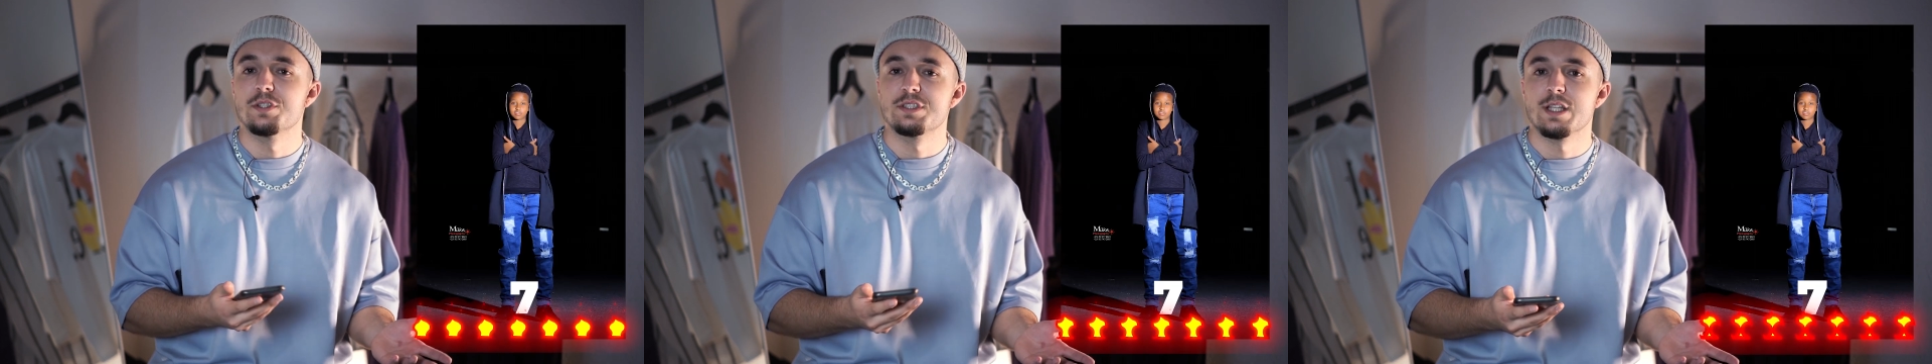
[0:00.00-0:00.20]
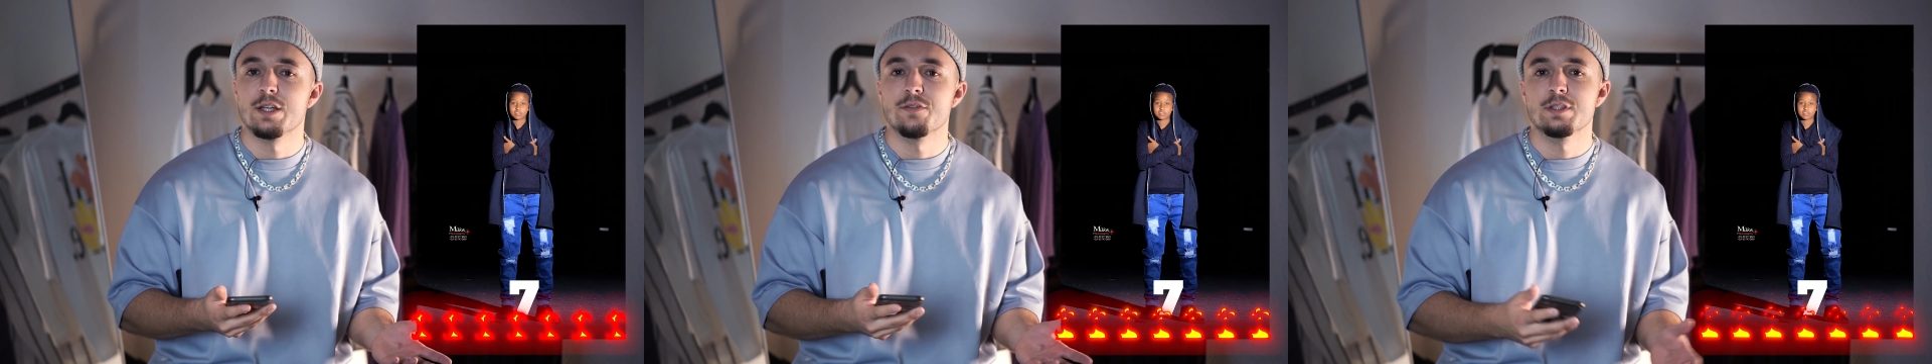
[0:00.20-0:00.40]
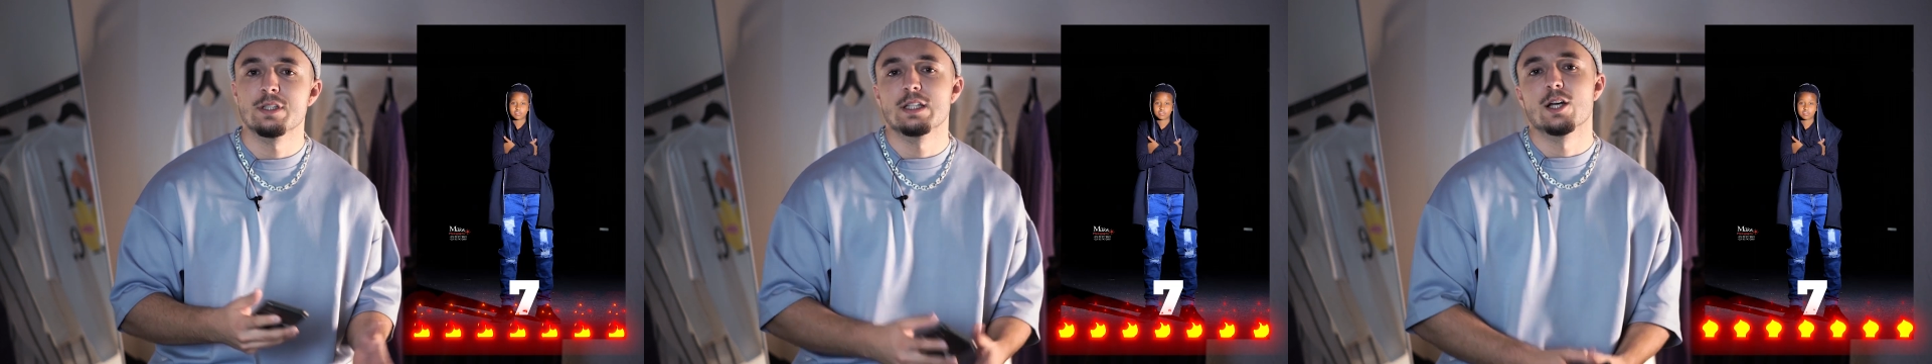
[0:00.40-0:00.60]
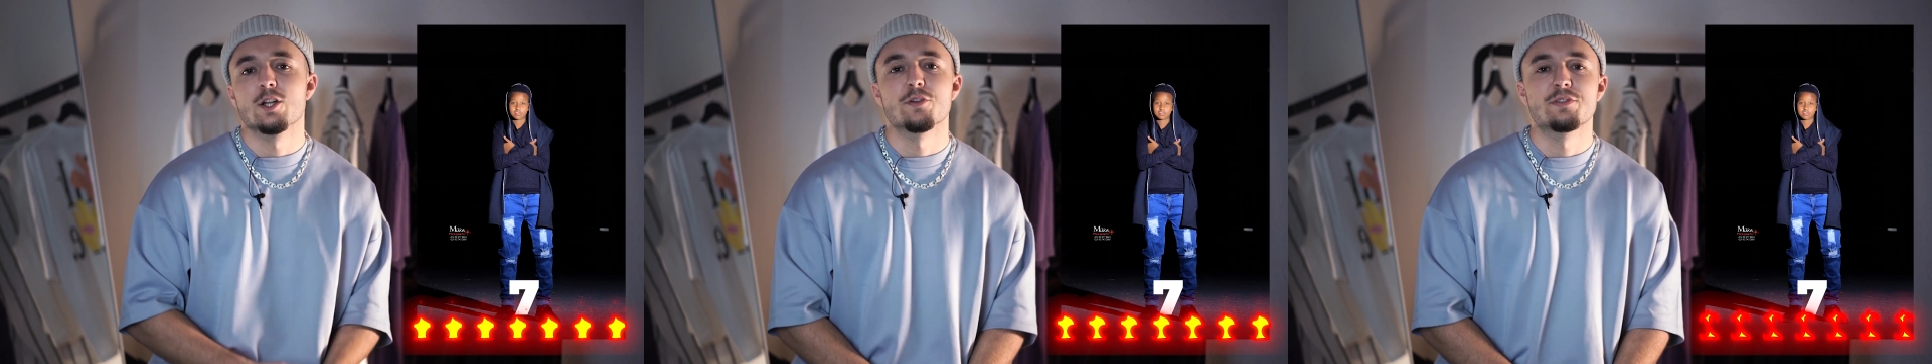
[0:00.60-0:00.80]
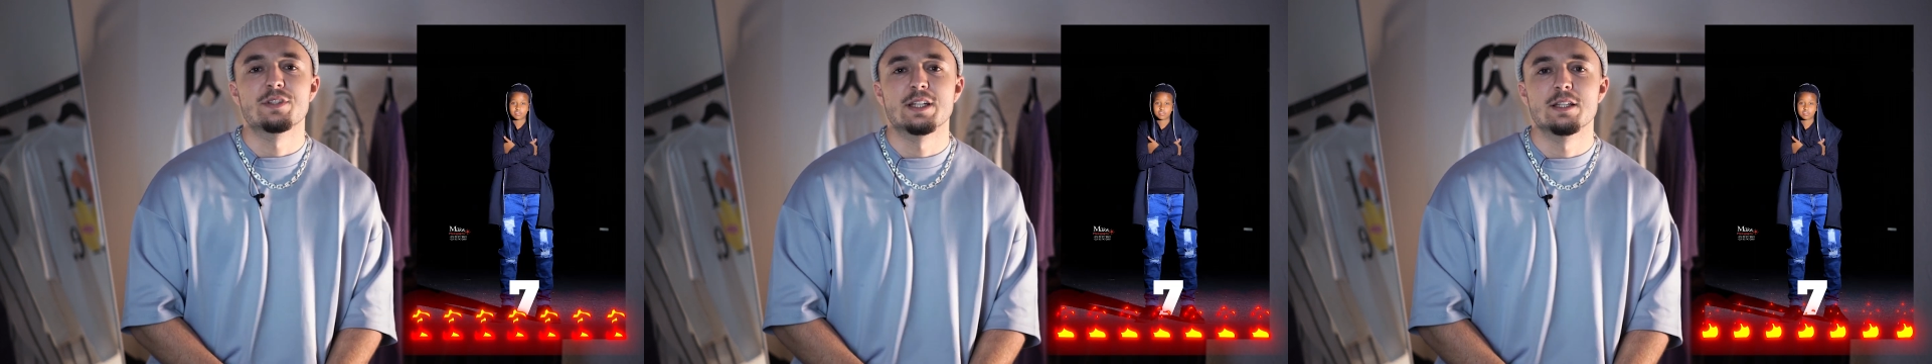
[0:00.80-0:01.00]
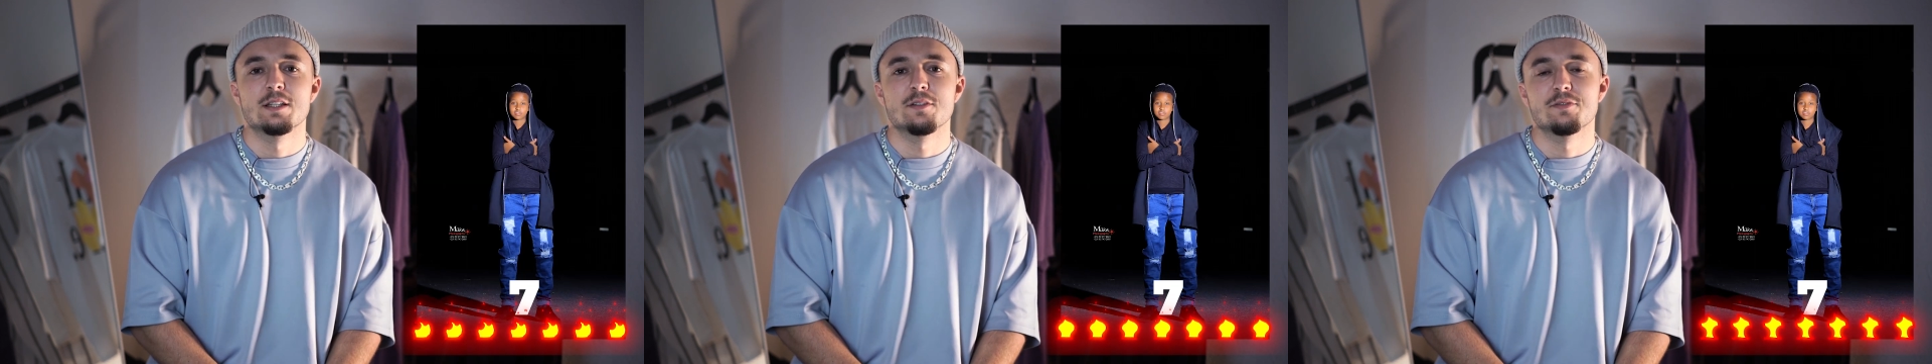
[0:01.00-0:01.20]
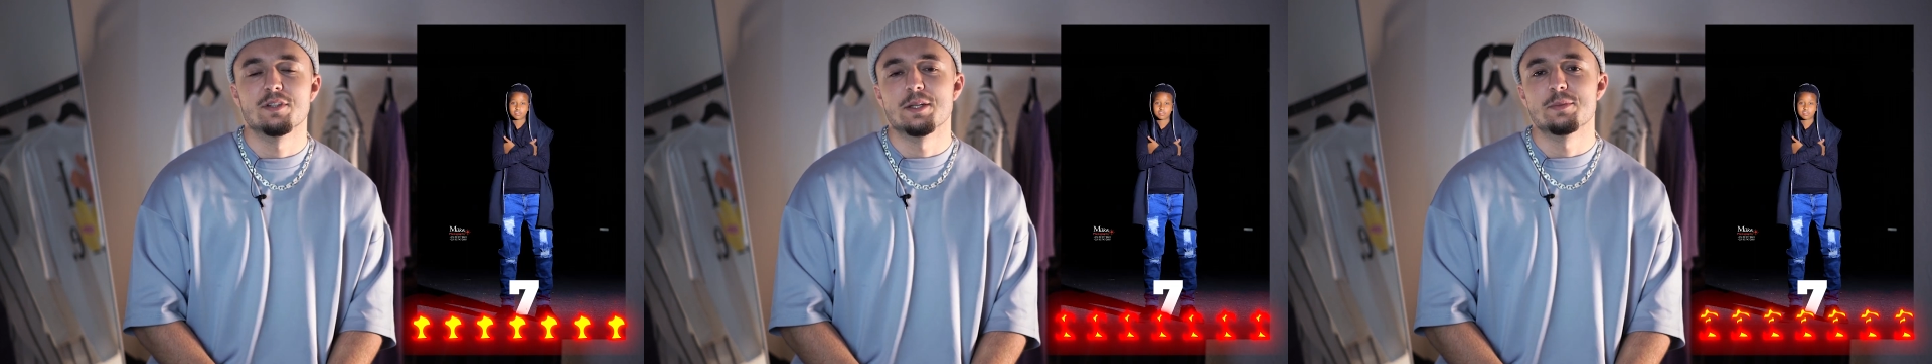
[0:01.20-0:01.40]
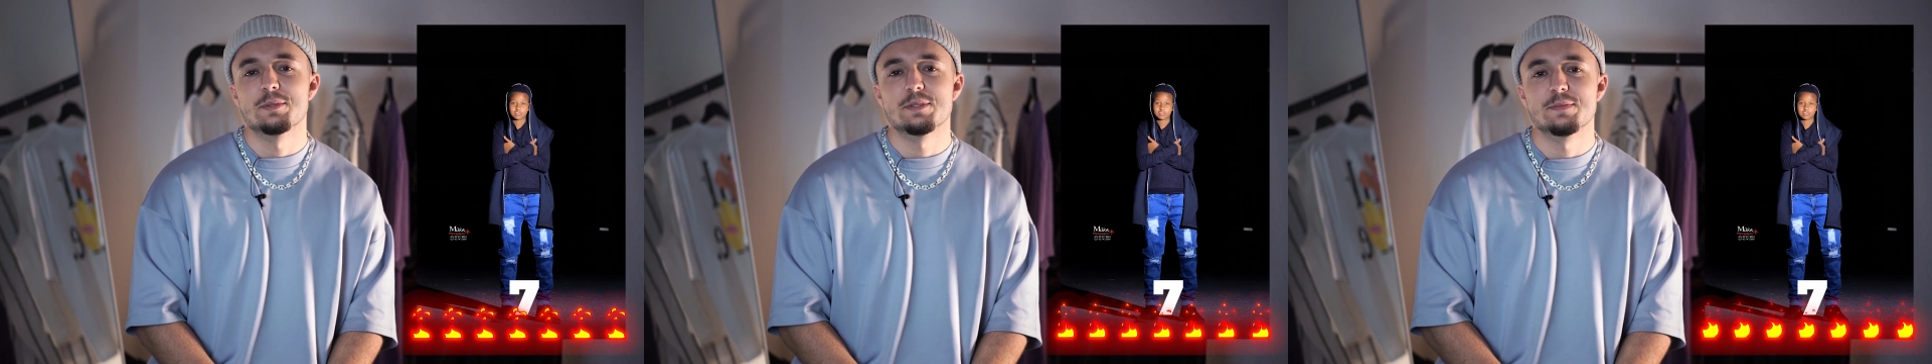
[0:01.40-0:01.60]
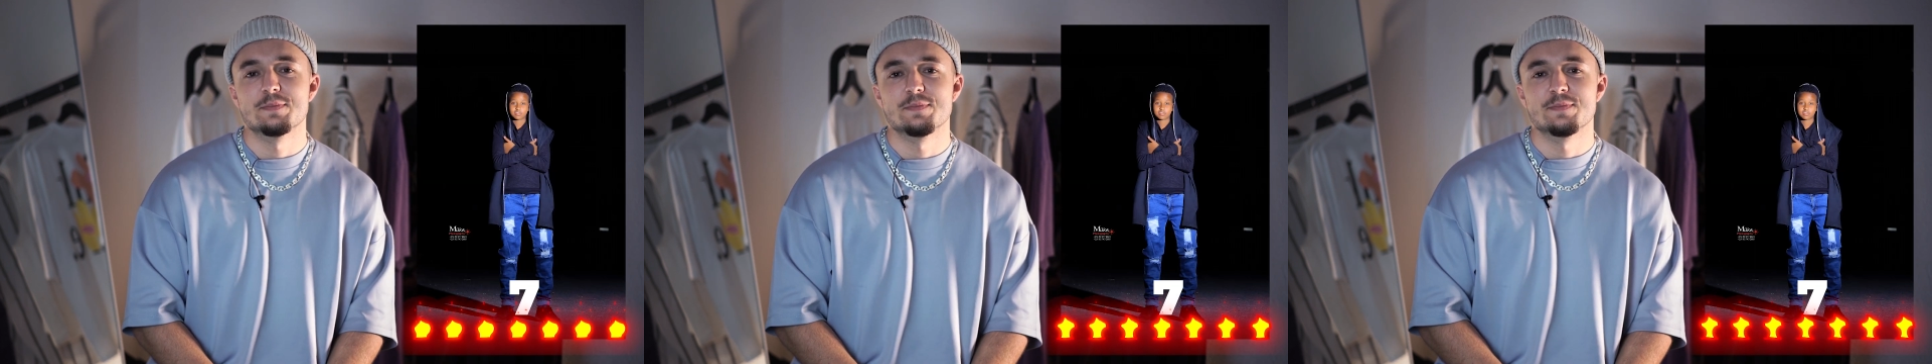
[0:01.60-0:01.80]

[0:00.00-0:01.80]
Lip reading: 7 out of 10 flames.